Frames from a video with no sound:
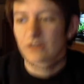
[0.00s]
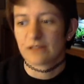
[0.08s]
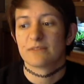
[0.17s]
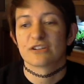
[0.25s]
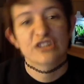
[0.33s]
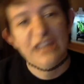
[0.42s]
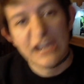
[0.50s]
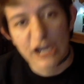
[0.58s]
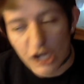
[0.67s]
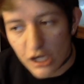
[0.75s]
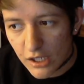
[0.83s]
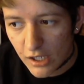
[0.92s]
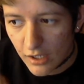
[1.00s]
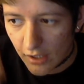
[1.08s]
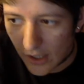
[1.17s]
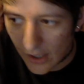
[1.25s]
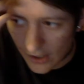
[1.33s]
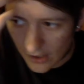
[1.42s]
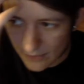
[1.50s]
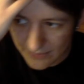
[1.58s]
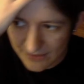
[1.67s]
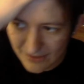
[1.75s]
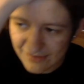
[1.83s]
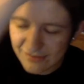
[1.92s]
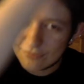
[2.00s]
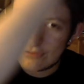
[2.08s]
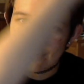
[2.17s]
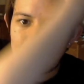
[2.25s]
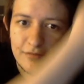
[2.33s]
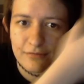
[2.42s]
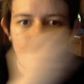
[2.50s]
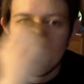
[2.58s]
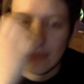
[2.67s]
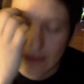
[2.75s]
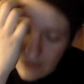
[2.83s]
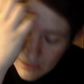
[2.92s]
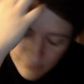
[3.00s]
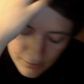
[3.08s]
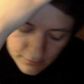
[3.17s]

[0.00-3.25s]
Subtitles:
really much there. But then as soon as he came